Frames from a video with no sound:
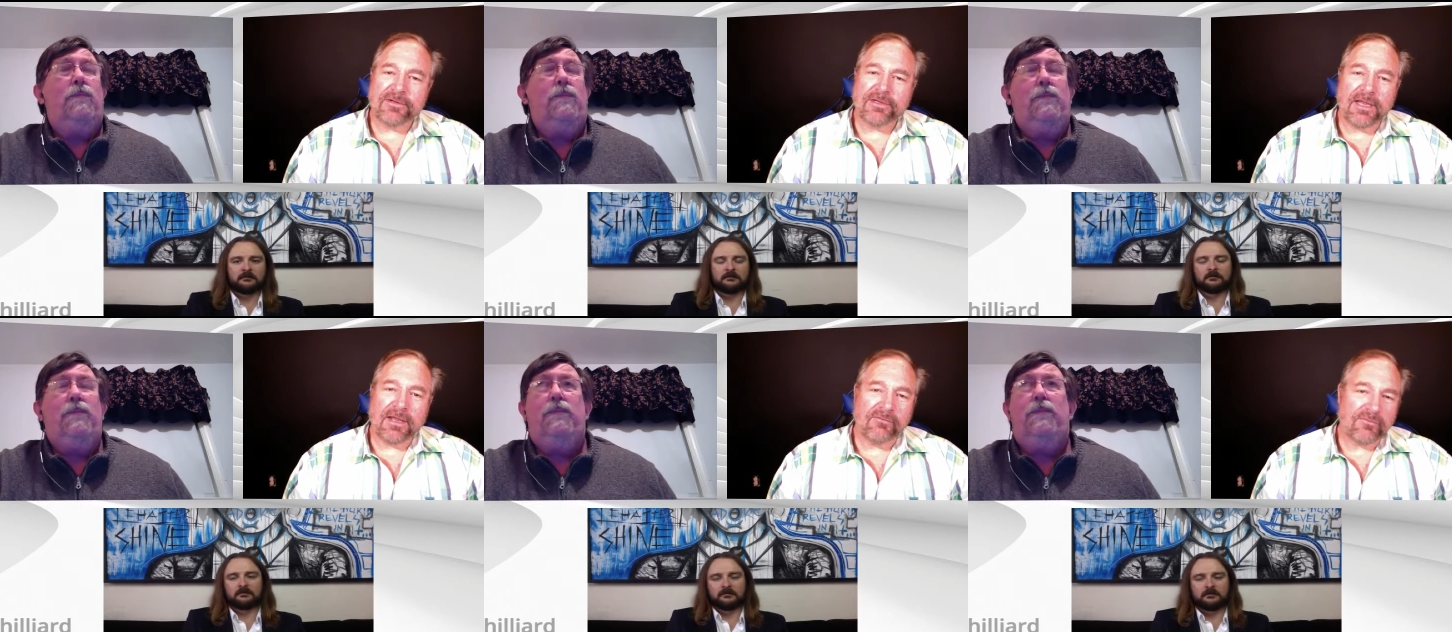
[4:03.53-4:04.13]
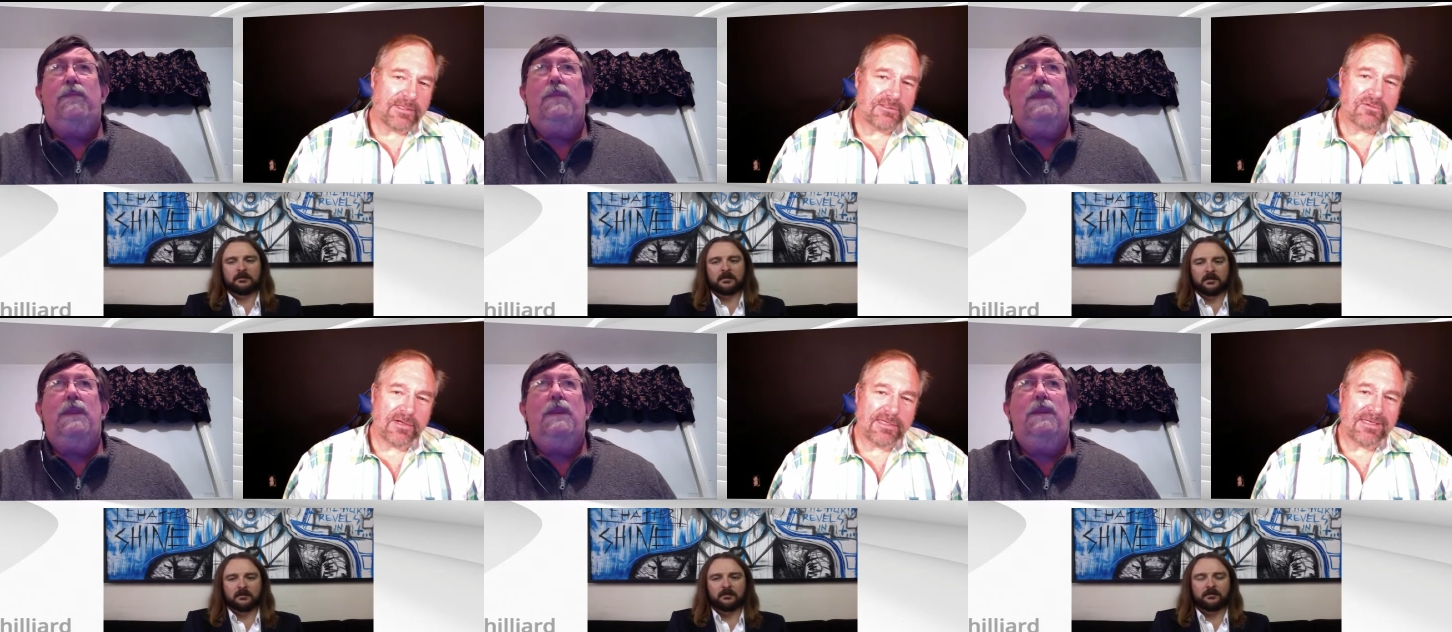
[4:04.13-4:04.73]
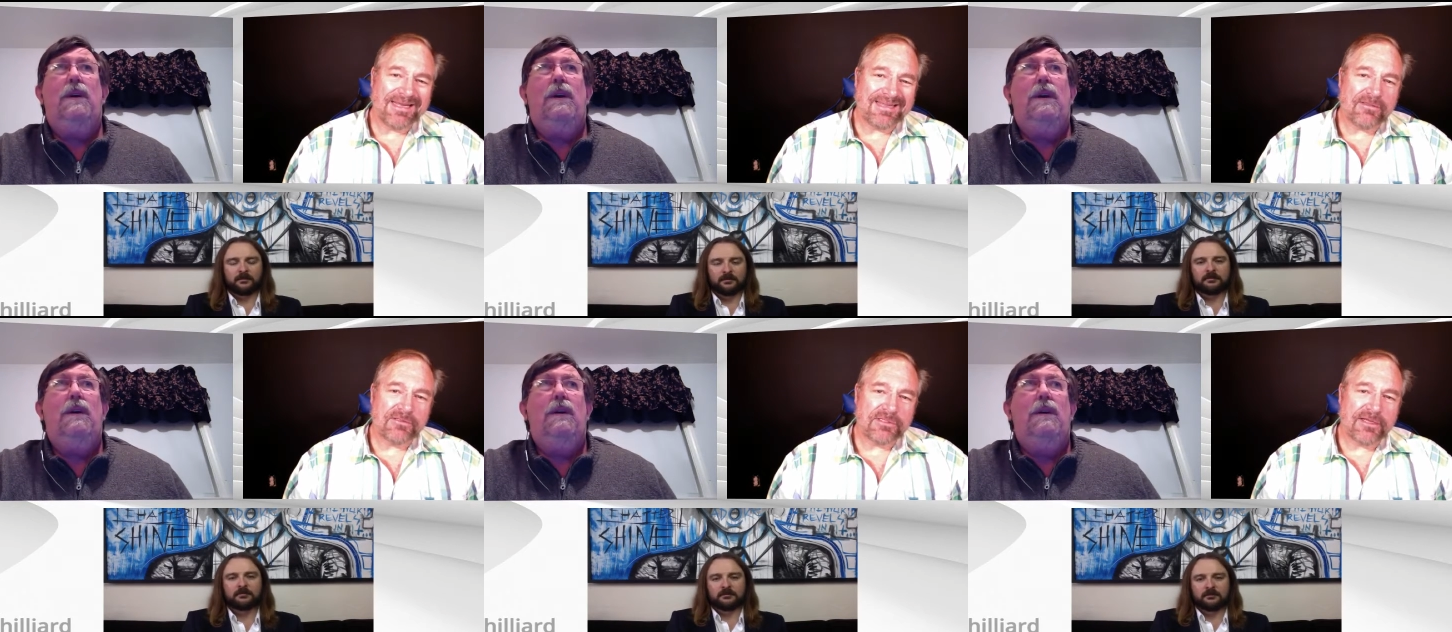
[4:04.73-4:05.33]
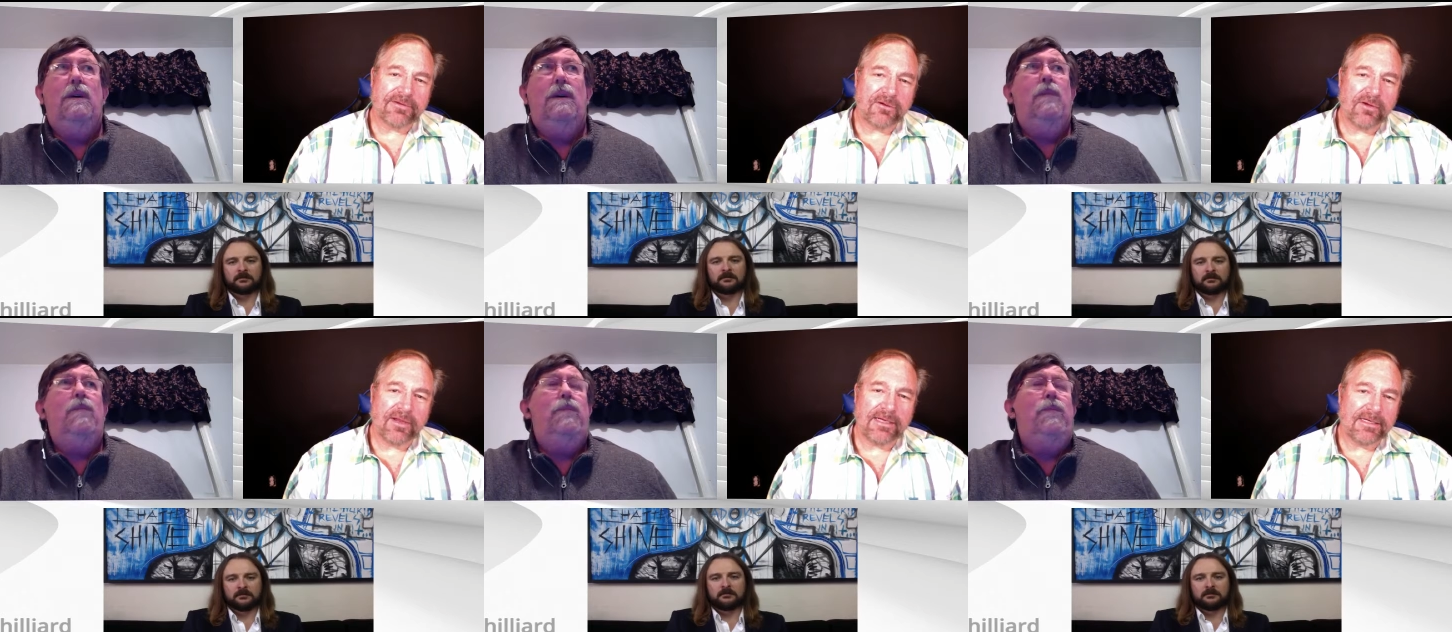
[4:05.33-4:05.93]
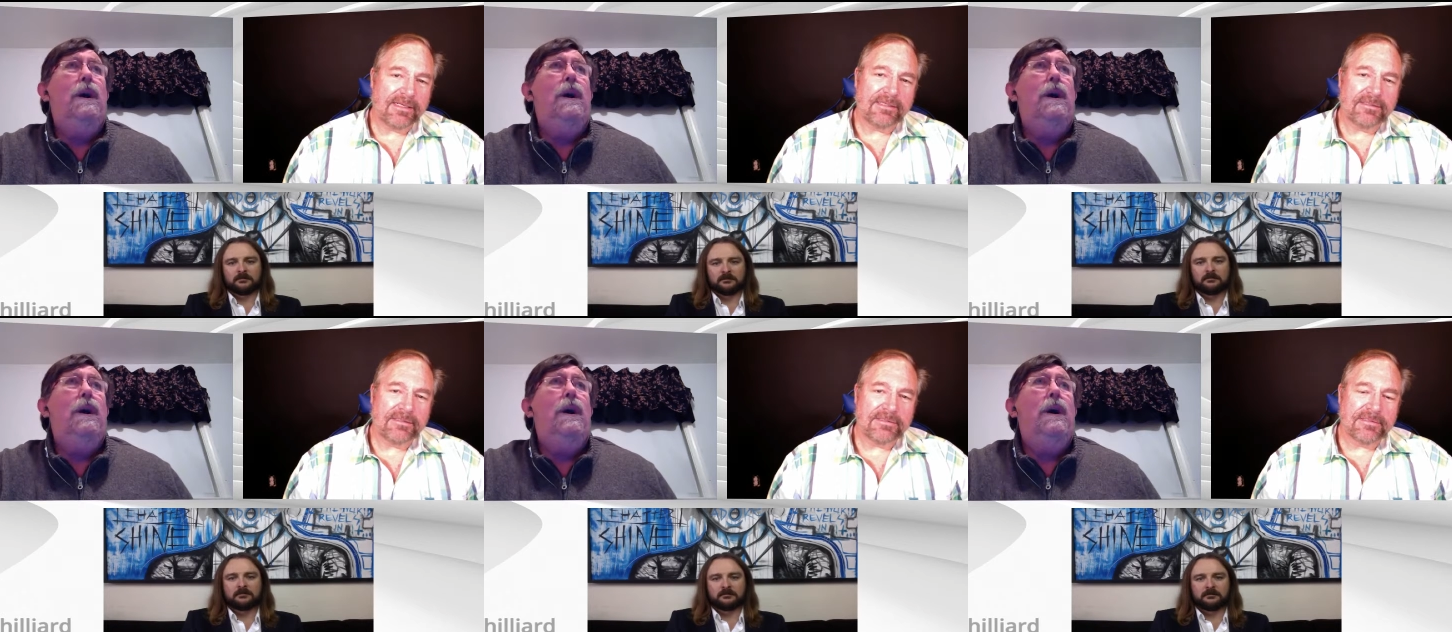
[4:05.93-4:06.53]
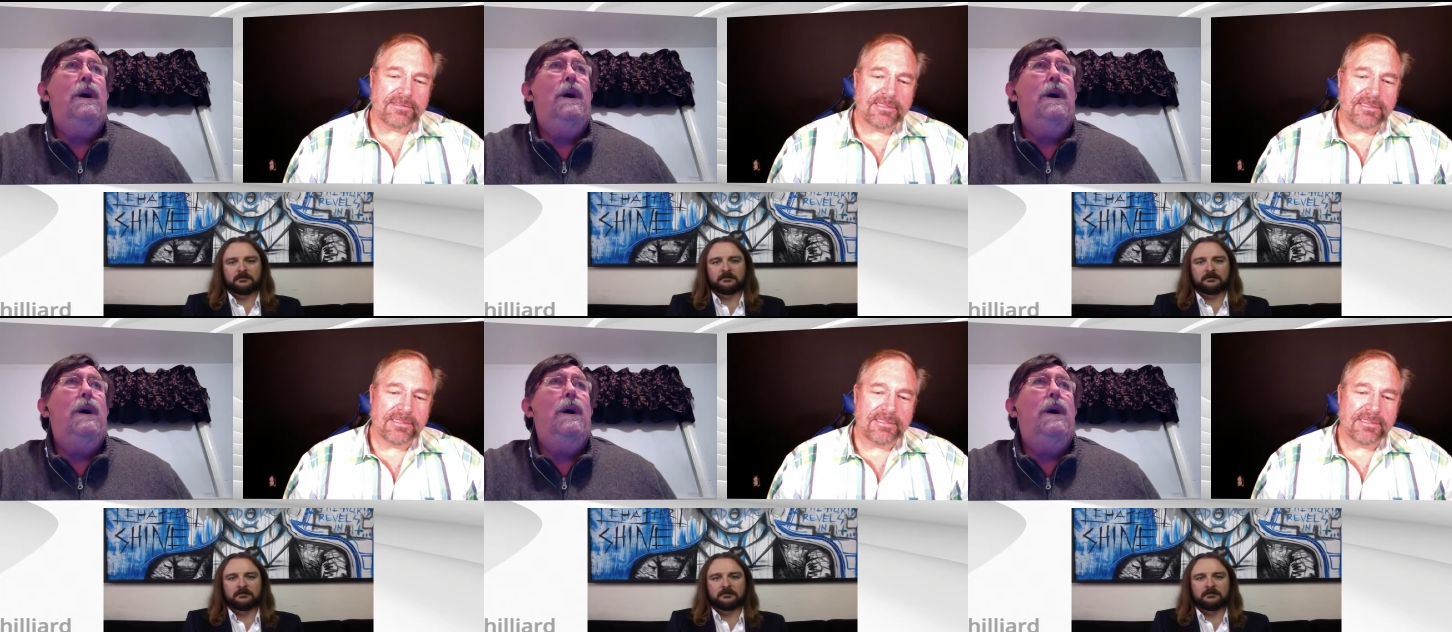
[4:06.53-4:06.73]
Speaker 1: ago, and now everybody's trying to get their stuff accredited.